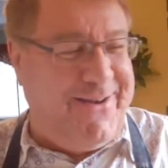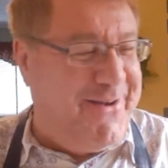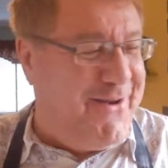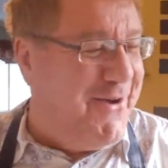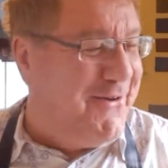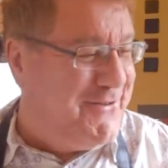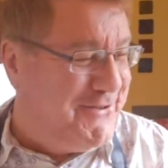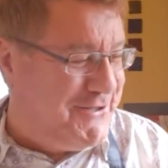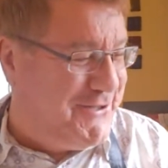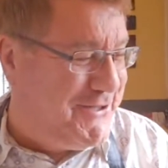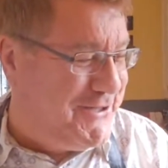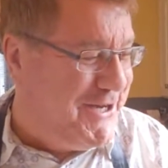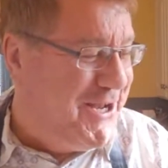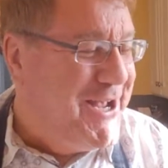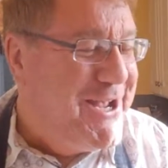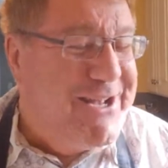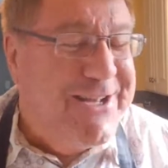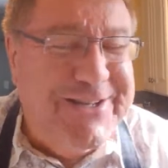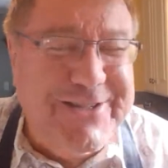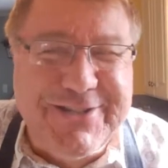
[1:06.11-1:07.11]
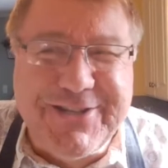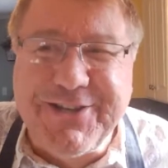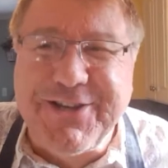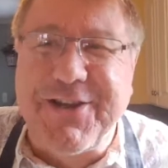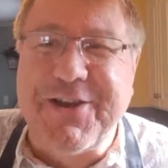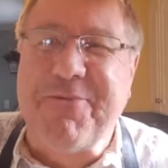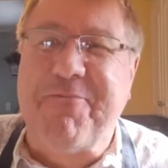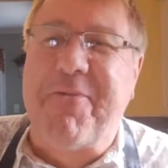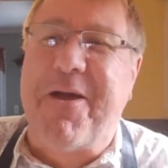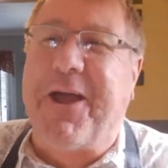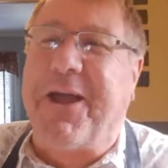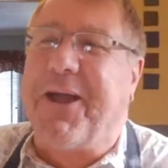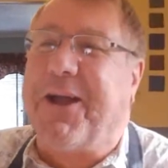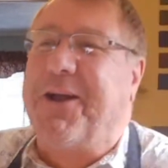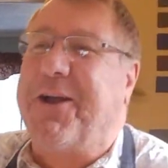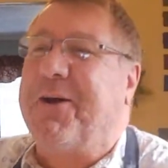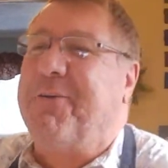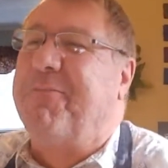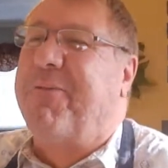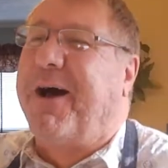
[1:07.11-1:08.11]
No, she didn't make a
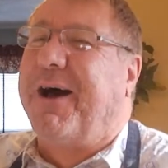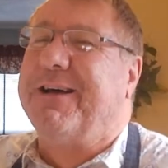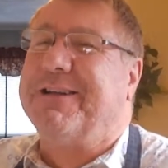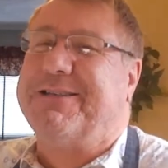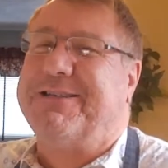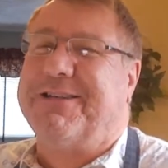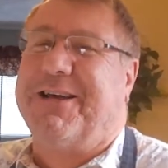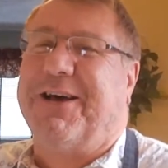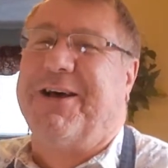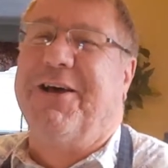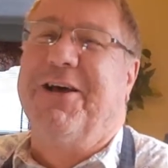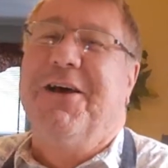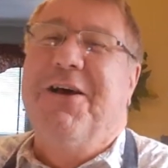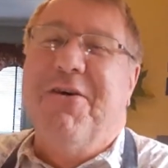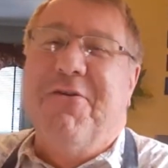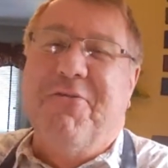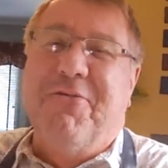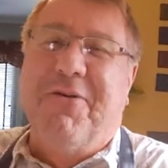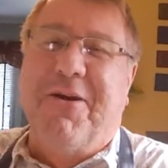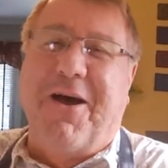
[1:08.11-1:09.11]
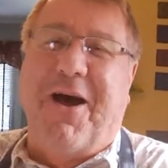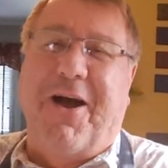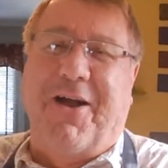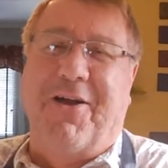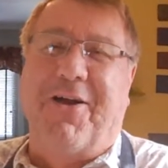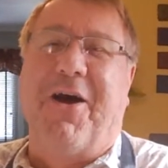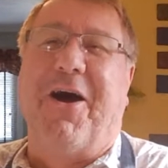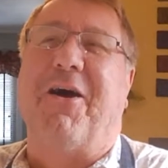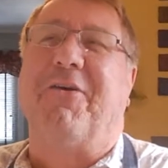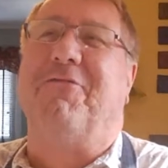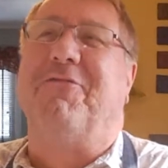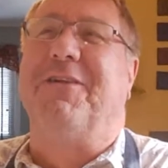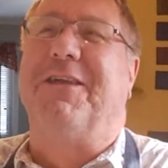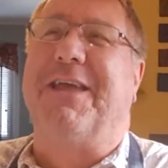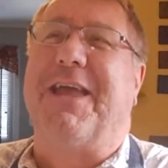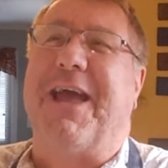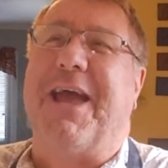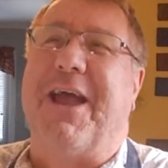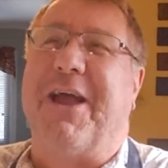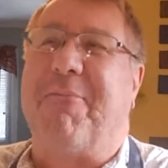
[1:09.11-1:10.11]
kielbasa coffee
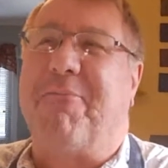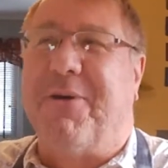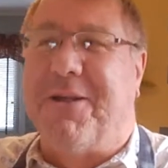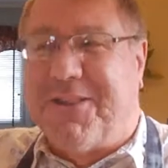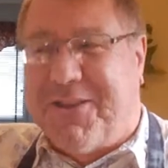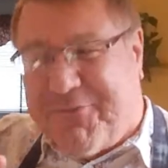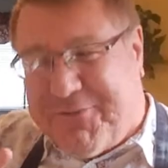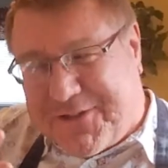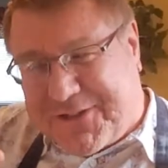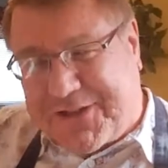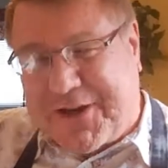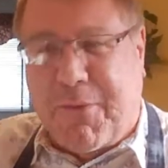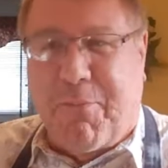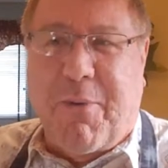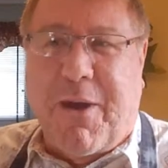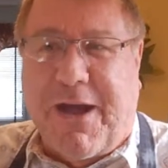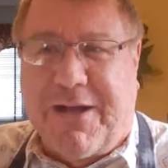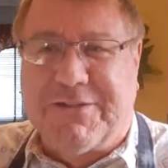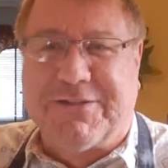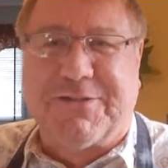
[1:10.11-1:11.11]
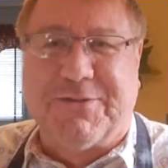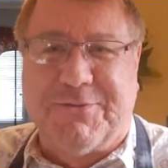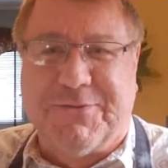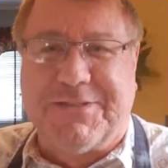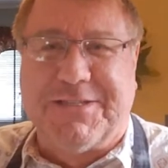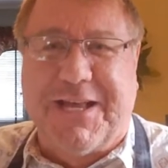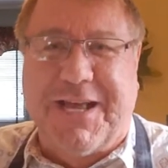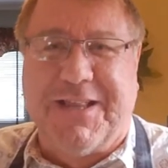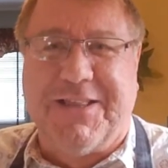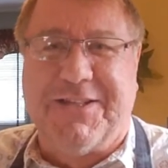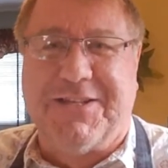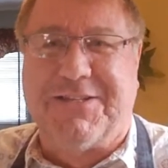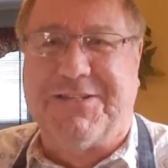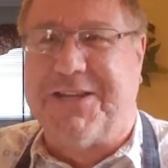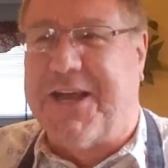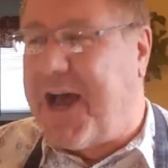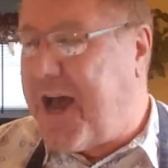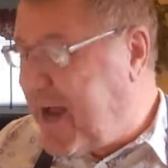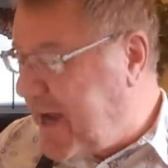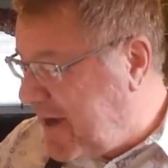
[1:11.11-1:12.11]
cake, but there was kielbasa was on the
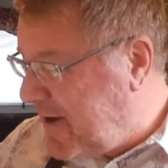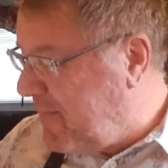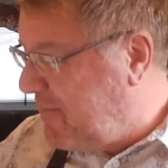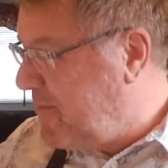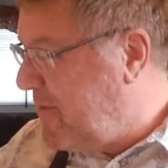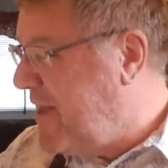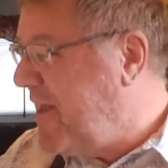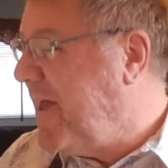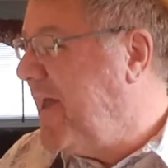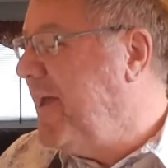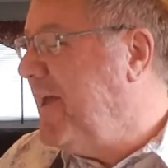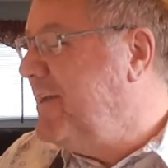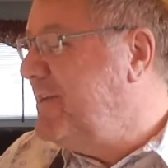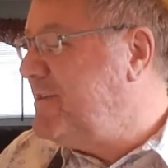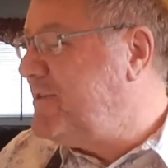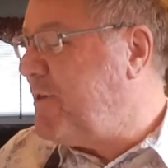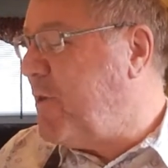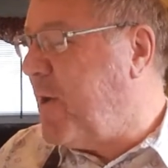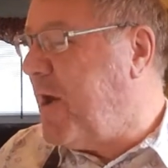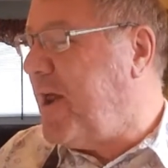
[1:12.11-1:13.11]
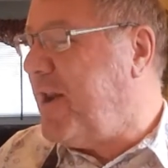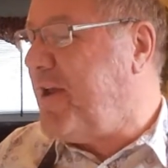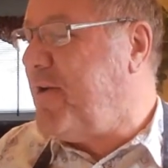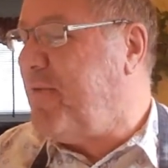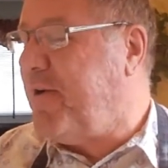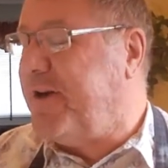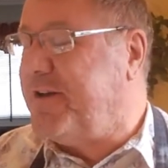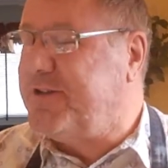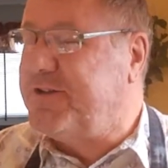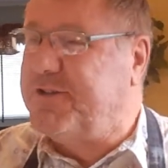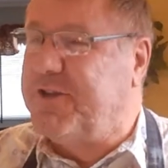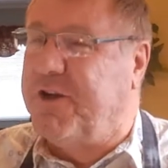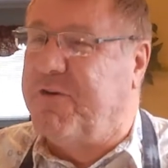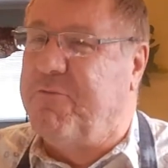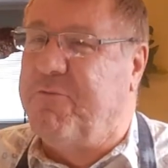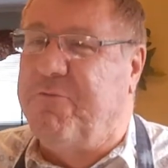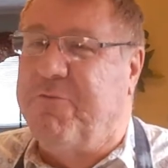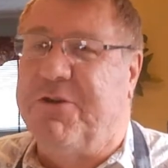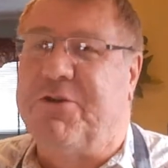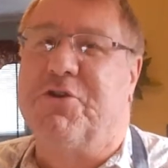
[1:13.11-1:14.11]
side. So anyways,
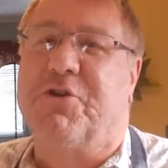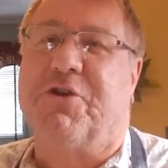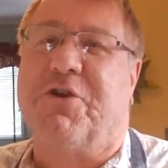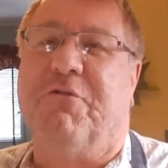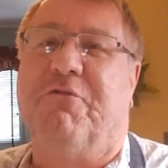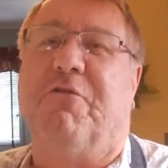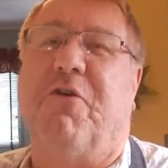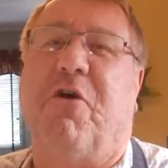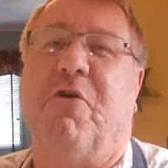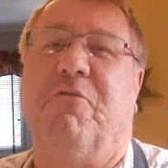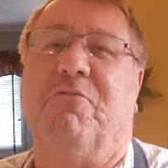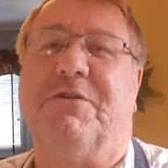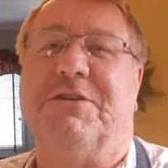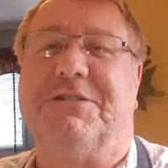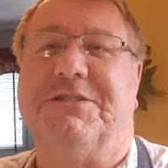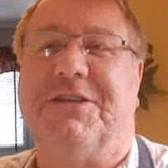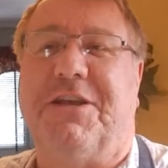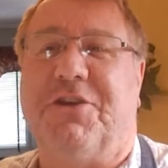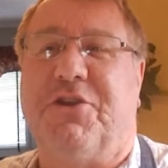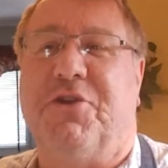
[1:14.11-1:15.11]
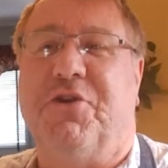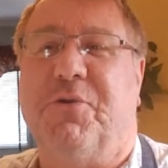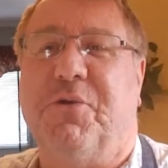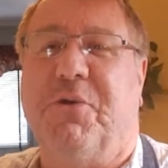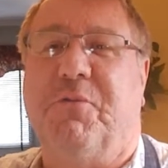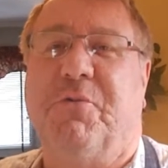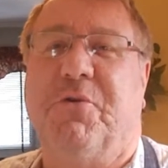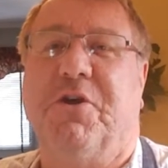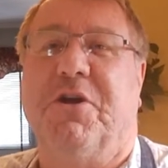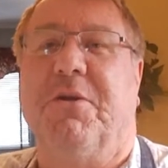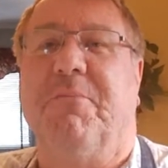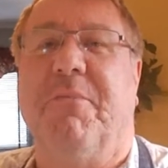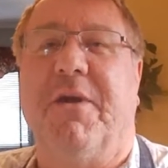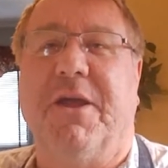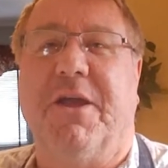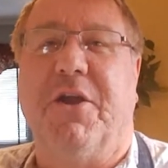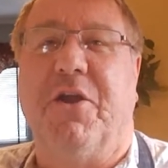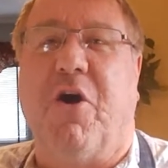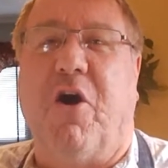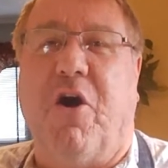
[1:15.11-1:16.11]
we took a vote. We said, you know what, we're going to make
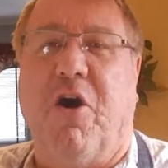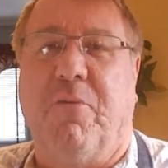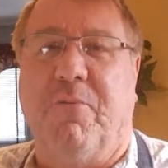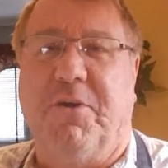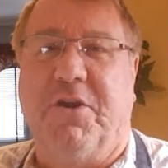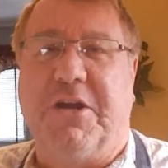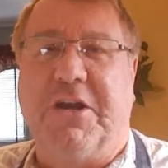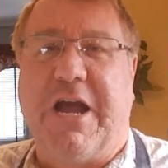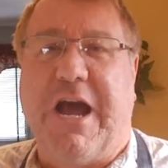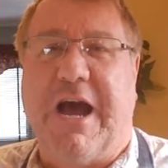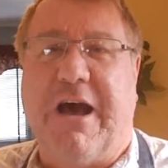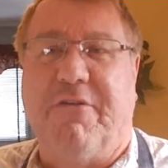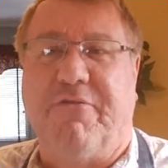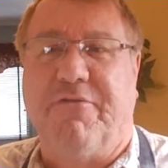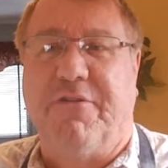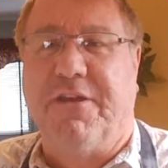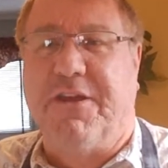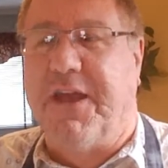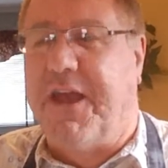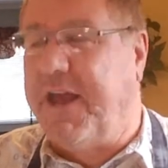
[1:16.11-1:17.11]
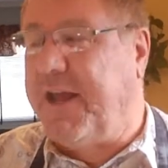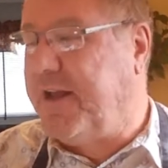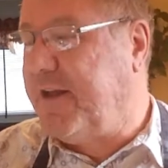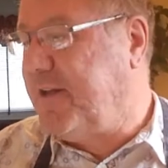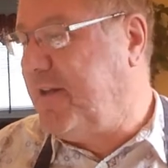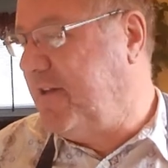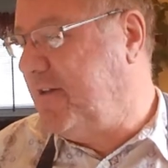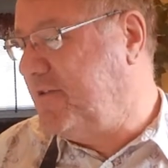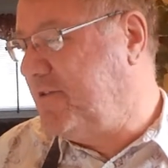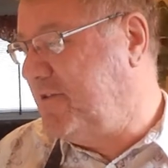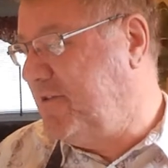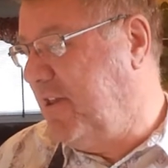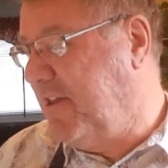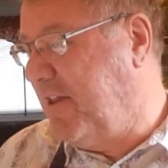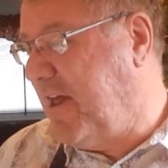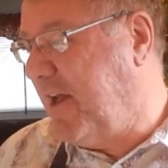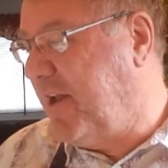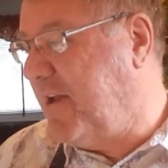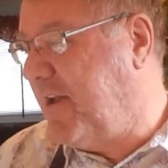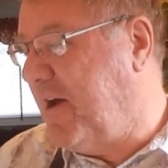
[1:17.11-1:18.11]
an almond coffee cake
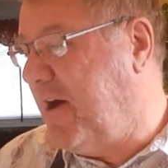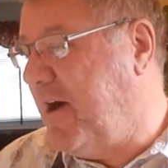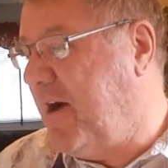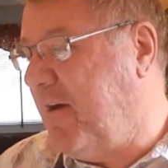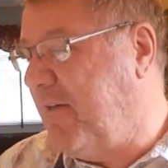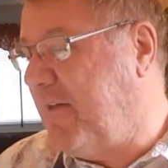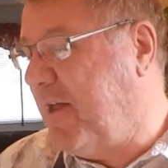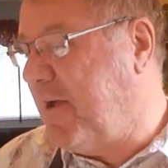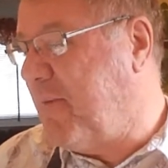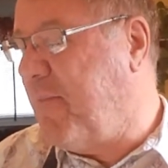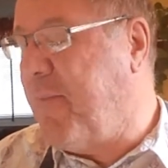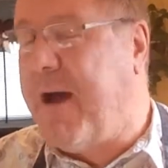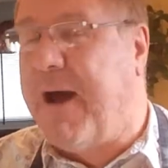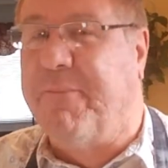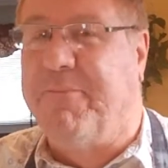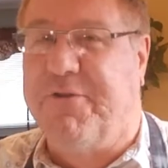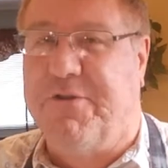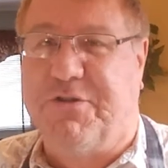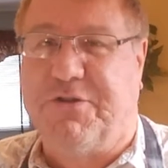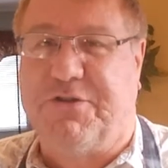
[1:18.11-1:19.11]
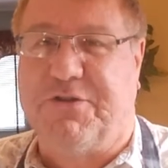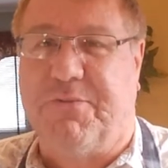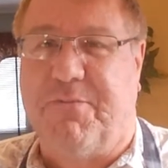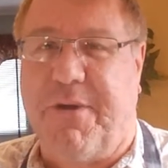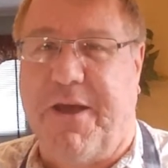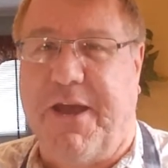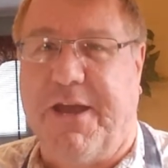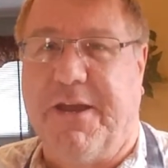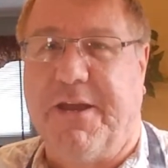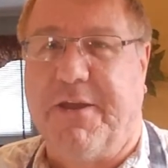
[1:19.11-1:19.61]
like Mom used to make.